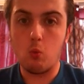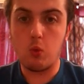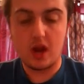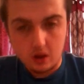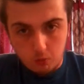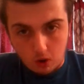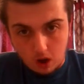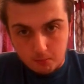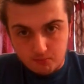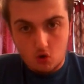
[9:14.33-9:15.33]
we
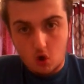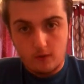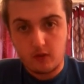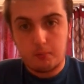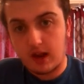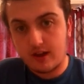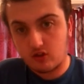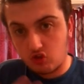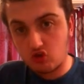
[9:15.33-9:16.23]
were brought on this planet to